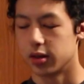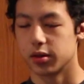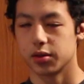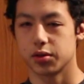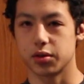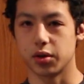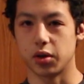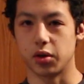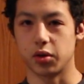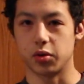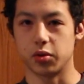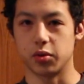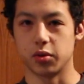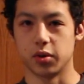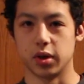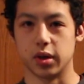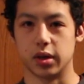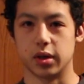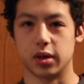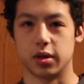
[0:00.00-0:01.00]

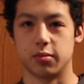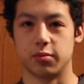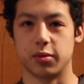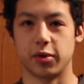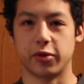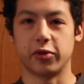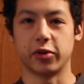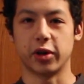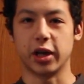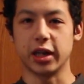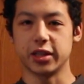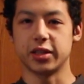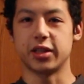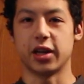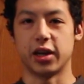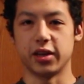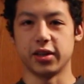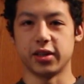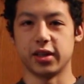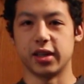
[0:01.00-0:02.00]
So before I
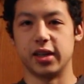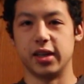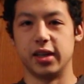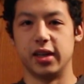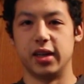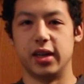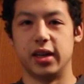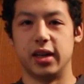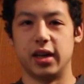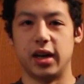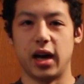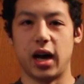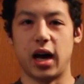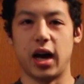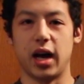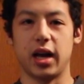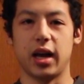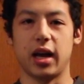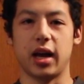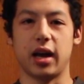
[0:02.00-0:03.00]
start,
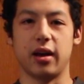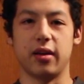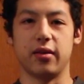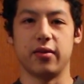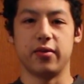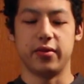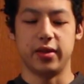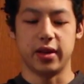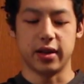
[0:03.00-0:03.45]
I have